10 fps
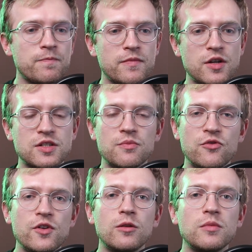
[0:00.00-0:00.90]
There's some
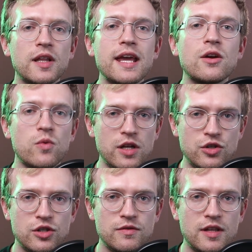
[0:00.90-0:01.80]
film
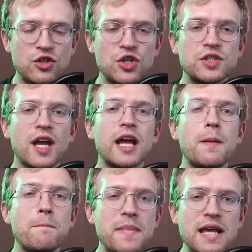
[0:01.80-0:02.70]
language that just kind of
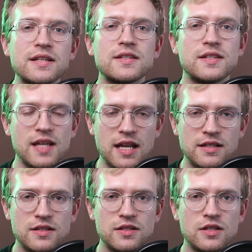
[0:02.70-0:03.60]
makes
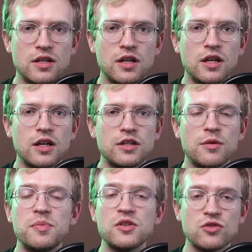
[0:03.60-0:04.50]
sense to
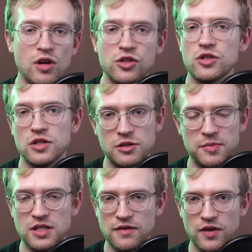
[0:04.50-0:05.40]
be structured a
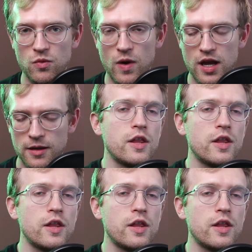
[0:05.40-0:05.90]
specific way.